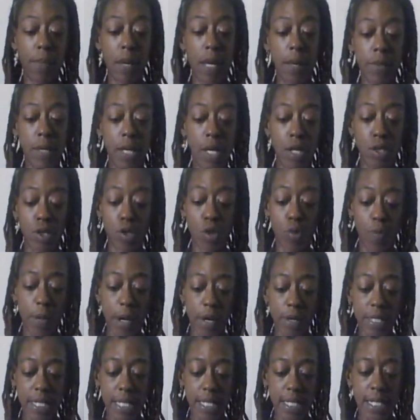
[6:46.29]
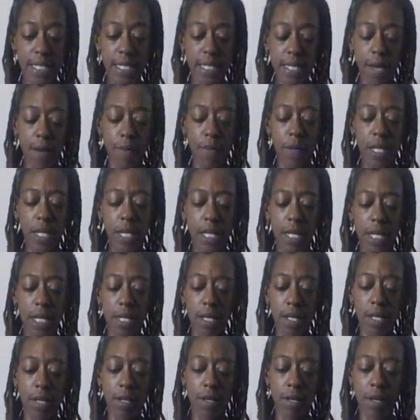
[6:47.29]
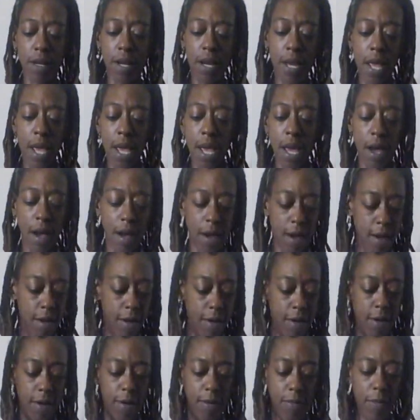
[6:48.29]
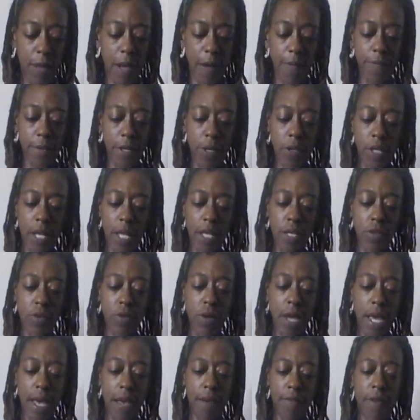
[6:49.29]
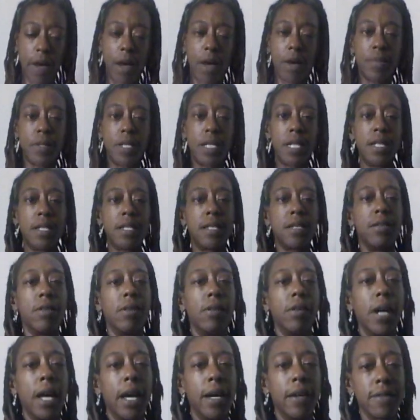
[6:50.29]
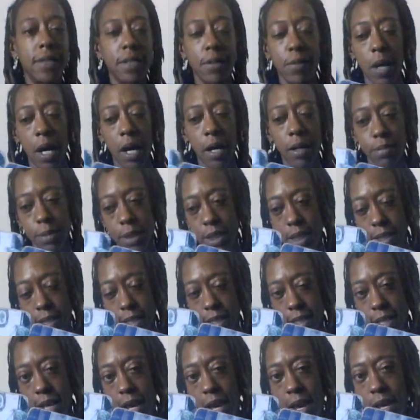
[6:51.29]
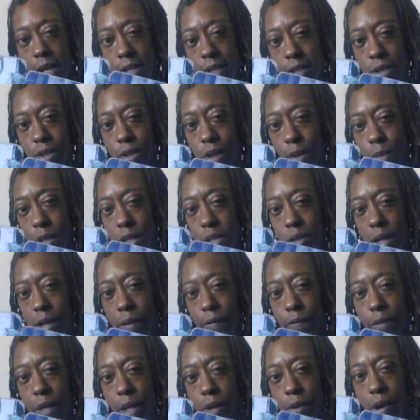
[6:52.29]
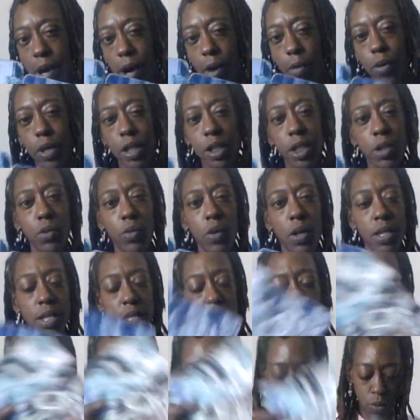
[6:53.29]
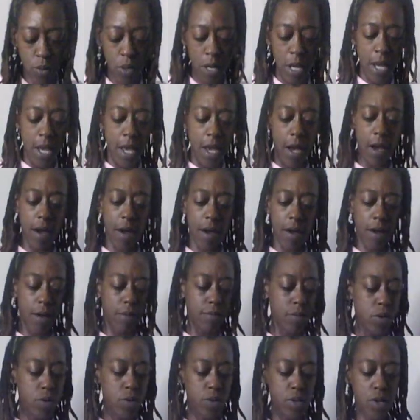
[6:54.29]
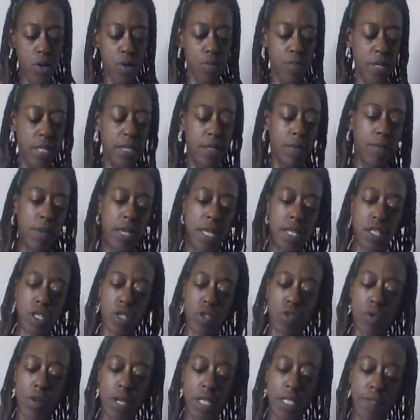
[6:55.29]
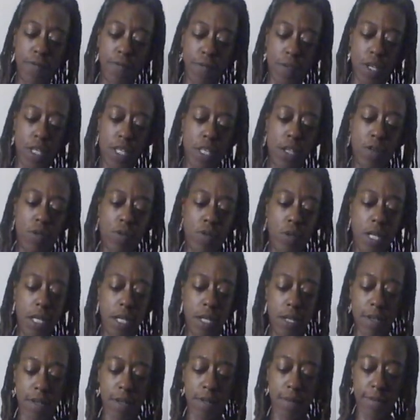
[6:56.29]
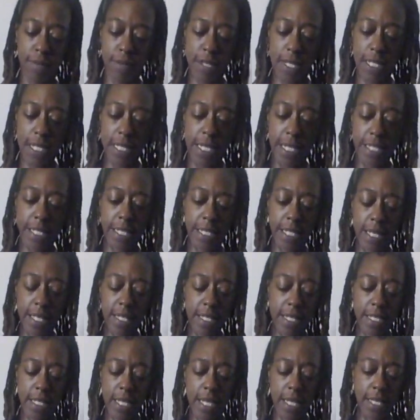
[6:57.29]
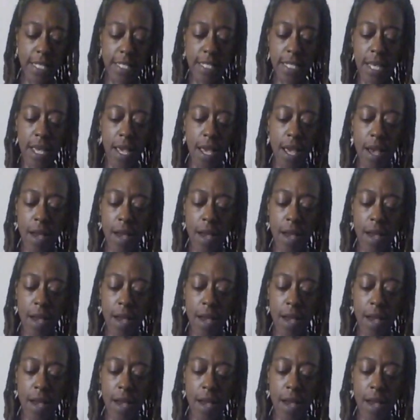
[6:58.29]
Maybe a new person is coming in here. Um, I feel like you have options. You're going to have some options. So you're going to be trying to figure out what you want to do. Um, who's going to be the best choice for you here? Yes, yes, yes.